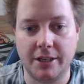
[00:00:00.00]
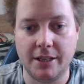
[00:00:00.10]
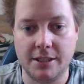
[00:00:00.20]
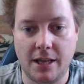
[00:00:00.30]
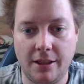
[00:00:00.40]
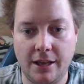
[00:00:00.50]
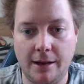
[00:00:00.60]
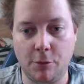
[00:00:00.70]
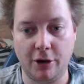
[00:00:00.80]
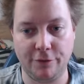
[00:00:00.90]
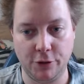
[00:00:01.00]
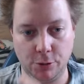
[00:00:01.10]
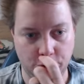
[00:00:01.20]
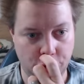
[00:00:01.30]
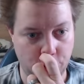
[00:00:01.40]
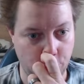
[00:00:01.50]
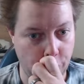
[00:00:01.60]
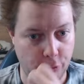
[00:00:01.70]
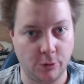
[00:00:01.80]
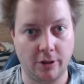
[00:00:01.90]
is that my viewers
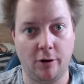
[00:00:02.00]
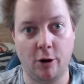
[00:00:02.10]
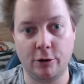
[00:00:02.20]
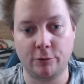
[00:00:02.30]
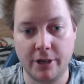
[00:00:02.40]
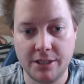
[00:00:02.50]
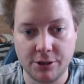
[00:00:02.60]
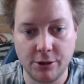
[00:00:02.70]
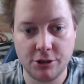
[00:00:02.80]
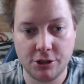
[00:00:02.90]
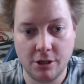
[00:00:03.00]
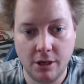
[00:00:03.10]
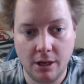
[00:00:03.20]
should do their own research